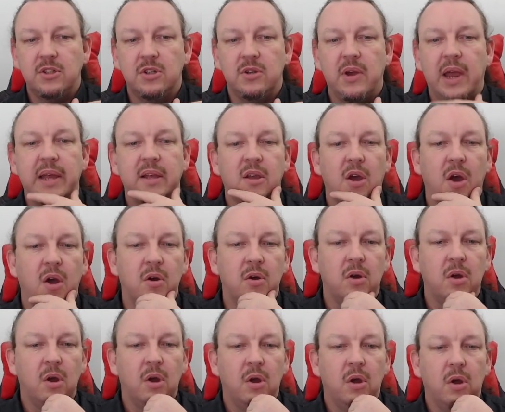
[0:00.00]
you and go,
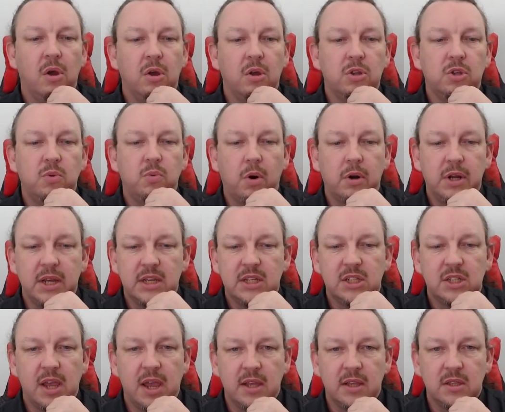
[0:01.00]
to what
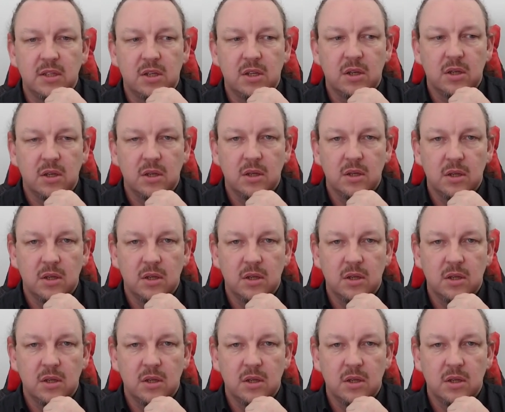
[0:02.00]
extent